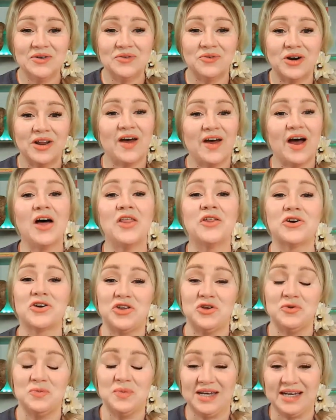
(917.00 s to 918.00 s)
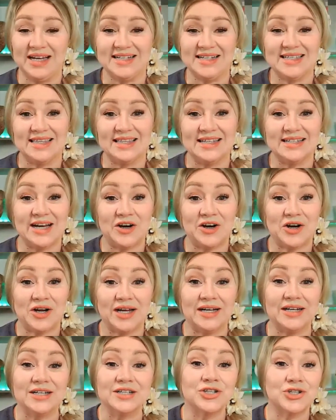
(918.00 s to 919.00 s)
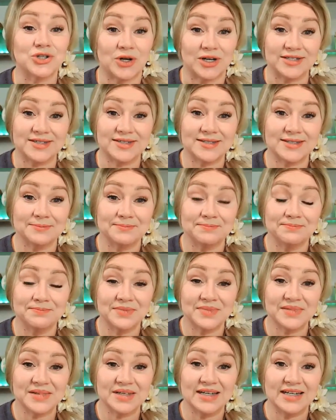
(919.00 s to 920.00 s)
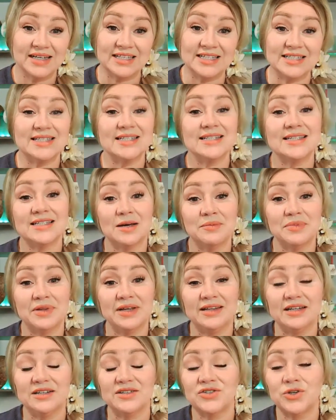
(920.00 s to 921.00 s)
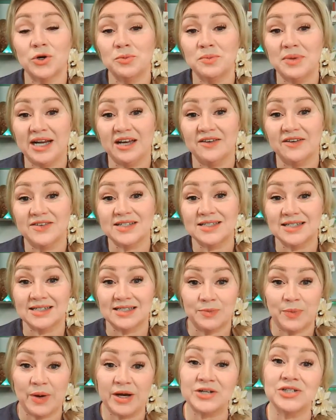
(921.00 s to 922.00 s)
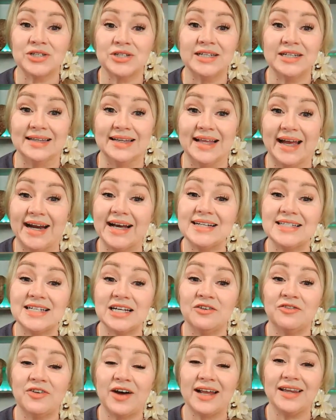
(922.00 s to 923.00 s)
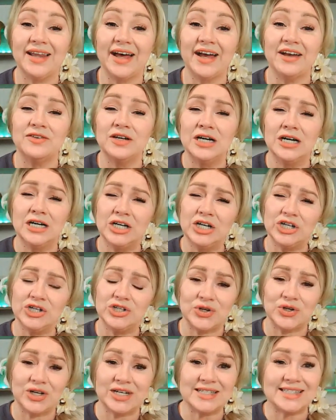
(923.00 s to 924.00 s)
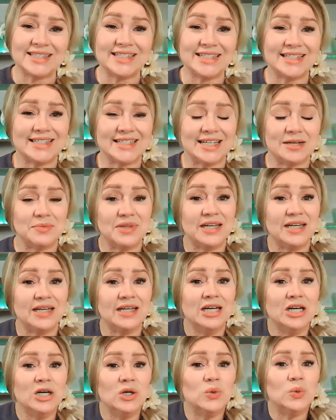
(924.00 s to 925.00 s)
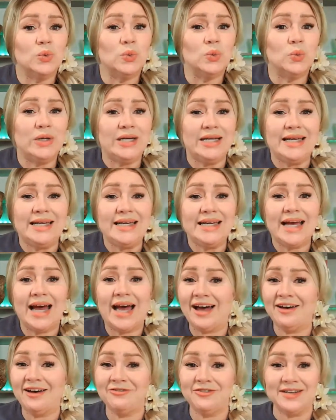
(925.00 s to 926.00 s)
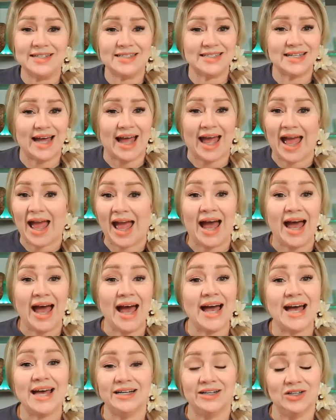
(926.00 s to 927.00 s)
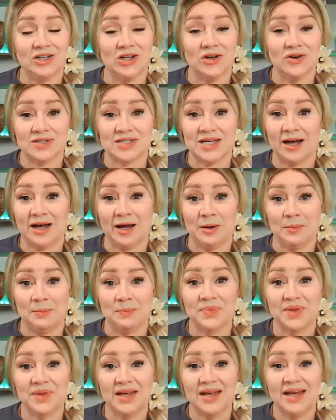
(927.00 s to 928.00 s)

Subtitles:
One of the other human needs in this area is trust. And this is something that so many of us, especially in late identified life, trust is something we haven't had a long time.